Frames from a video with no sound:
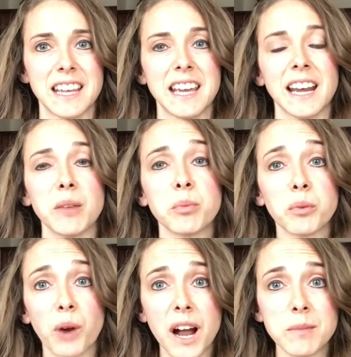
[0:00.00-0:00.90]
And I
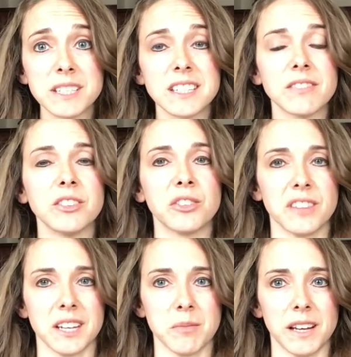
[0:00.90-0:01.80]
promise if you
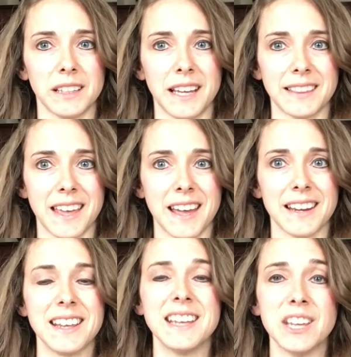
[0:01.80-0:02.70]
think about it like that,
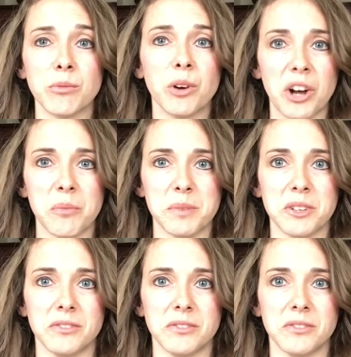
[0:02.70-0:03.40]
it will help you.